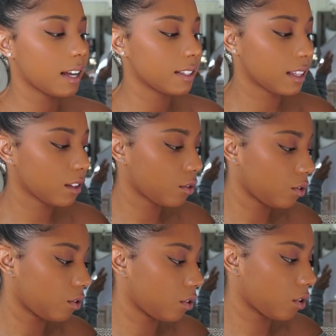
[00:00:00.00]
has like
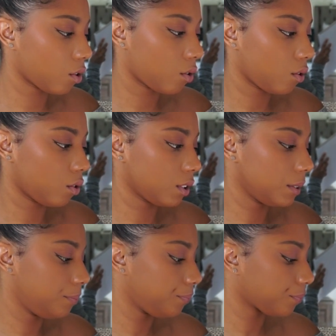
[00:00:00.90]
little
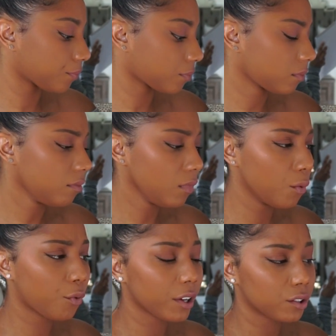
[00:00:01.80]
gold
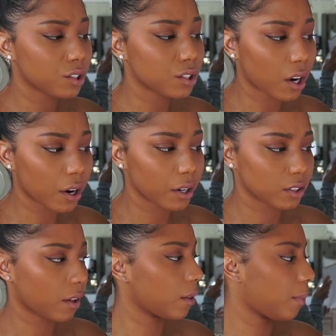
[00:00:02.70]
foiled
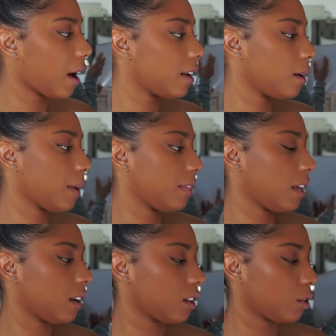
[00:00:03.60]
stars on the bottom, and
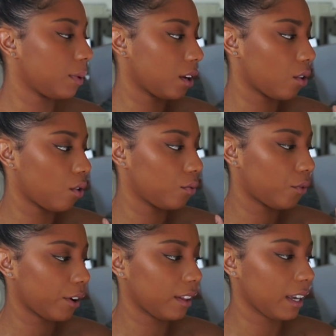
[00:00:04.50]
then a little bit of gold
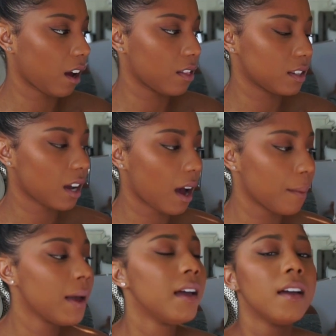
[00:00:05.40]
foiling on the
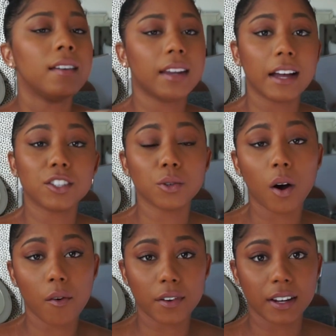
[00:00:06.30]
top. Not too
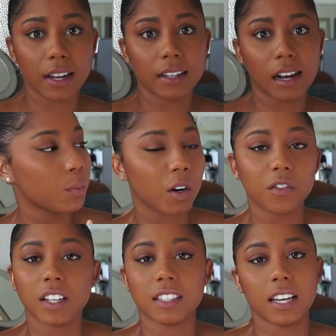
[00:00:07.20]
overdone, not
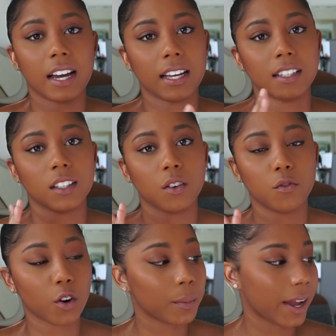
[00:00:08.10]
perfect size
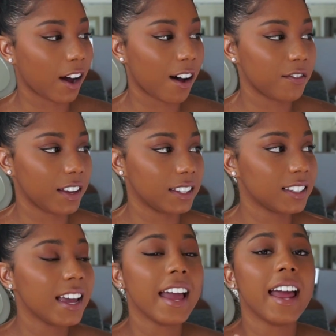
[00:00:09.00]
for my
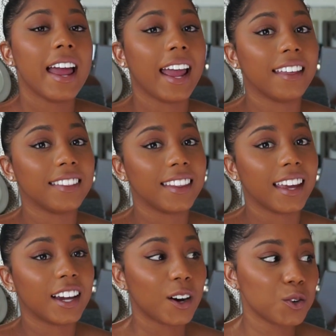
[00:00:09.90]
office,
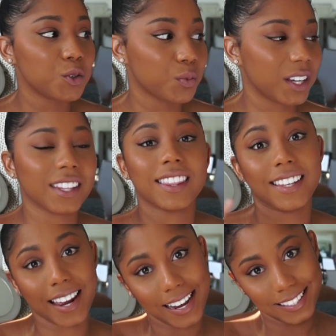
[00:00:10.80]
and goes with
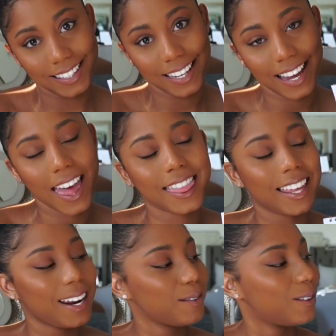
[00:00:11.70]
the next thing
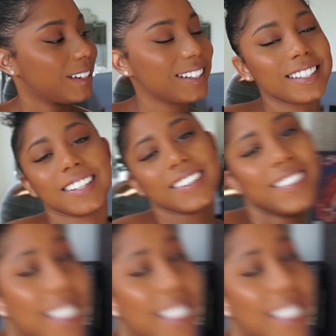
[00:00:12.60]
that I'm going to show you.